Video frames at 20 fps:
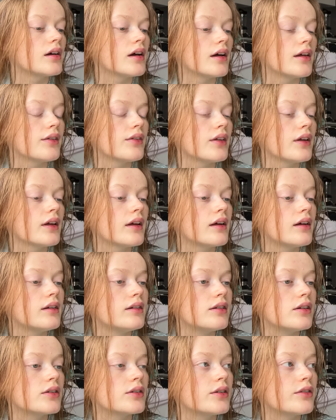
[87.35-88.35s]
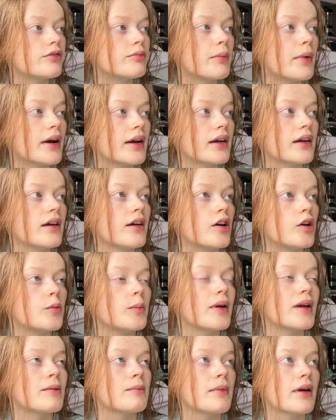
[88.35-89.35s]
I think a lot of my
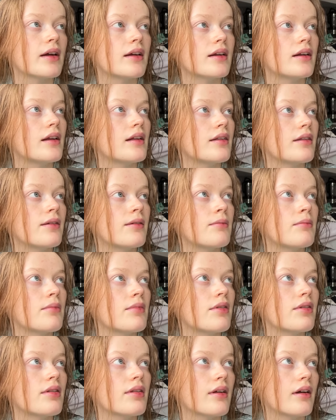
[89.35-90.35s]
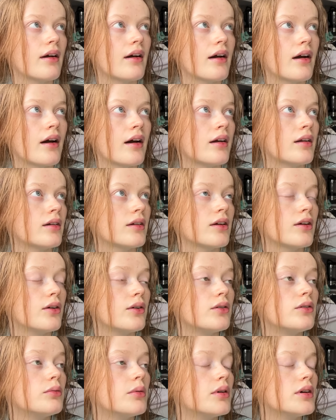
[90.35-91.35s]
coping mechanisms aren't
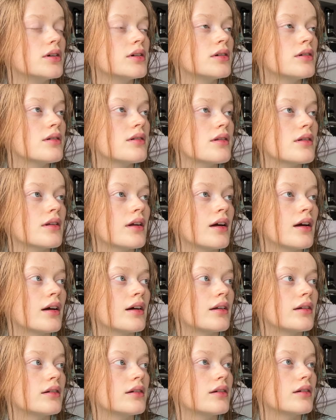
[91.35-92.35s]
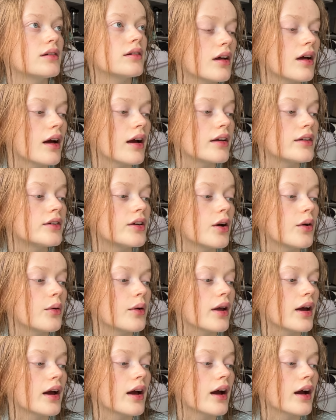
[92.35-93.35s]
good ones, and I
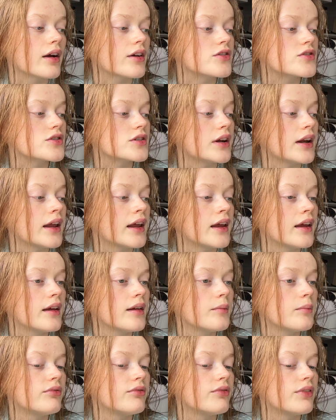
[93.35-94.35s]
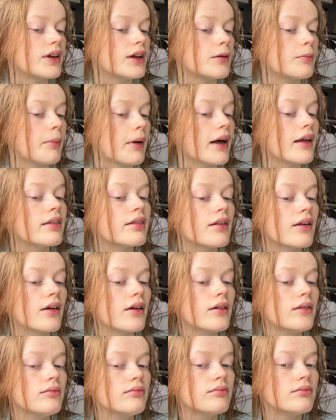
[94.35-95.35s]
don't actually feel
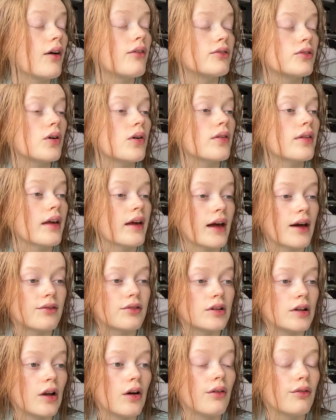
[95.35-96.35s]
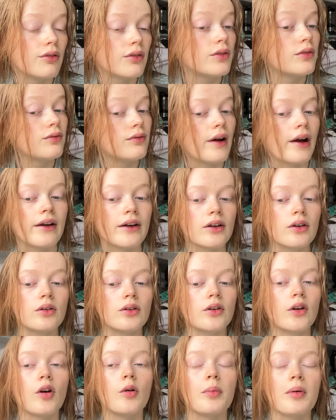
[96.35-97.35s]
better. Of course, I have a lot of very good
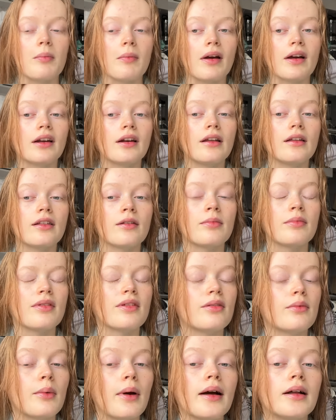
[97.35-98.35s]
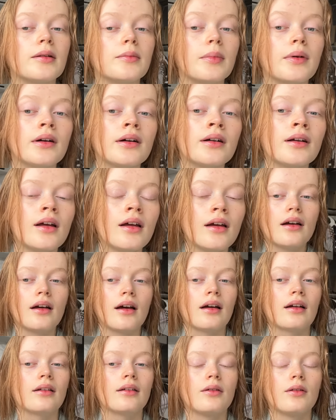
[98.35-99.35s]
coping mechanisms as well, but
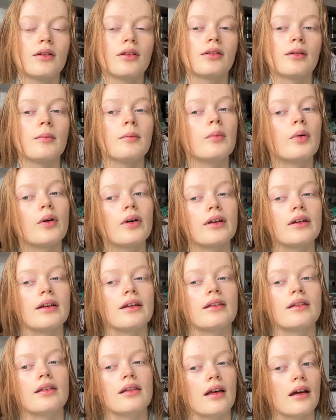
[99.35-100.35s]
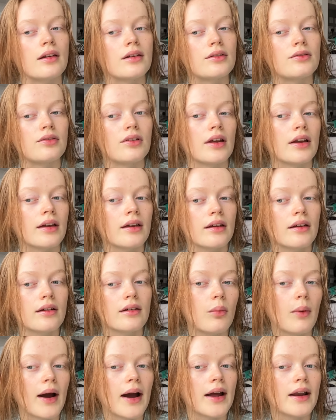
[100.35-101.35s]
at some point it's kind of like,
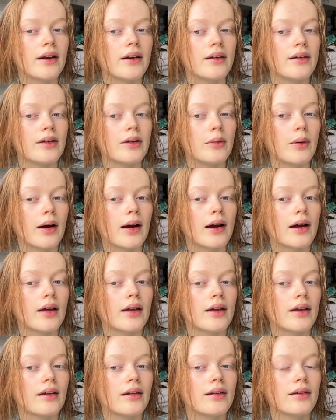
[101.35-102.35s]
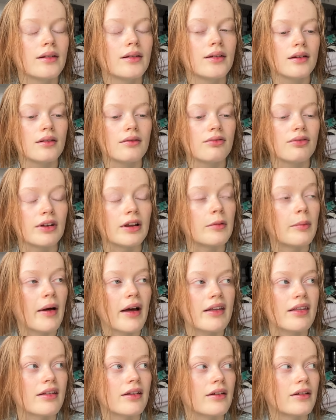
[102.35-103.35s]
when do I feel
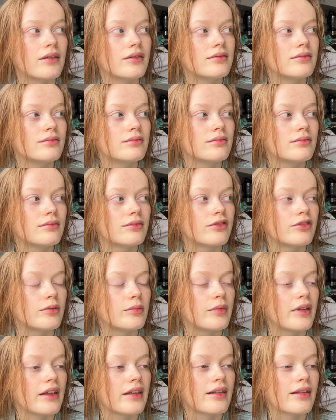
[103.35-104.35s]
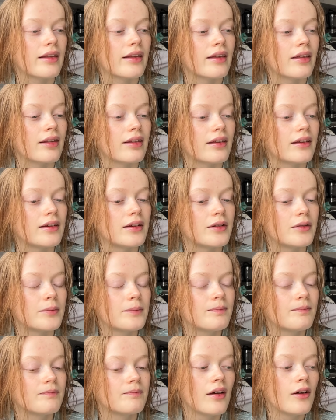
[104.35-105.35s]
better from these things, you know?
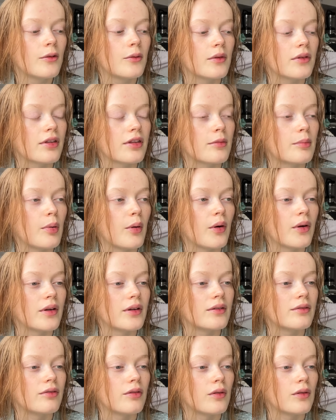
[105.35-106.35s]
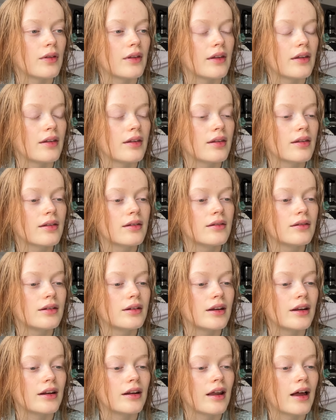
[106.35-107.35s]
What's the point of all these
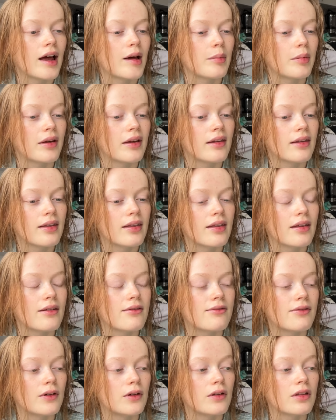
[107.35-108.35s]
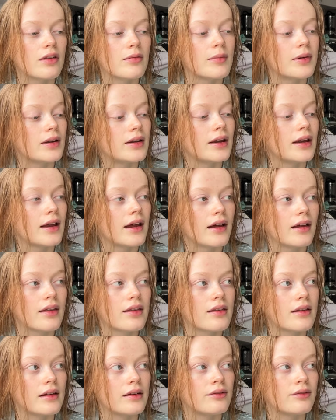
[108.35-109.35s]
little habits if ultimately I
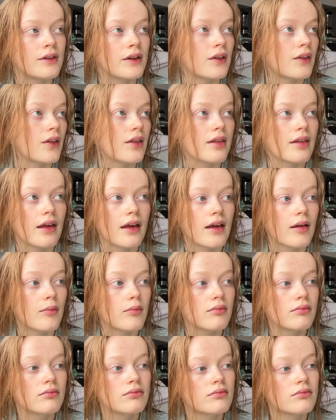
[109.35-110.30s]
still feel the same?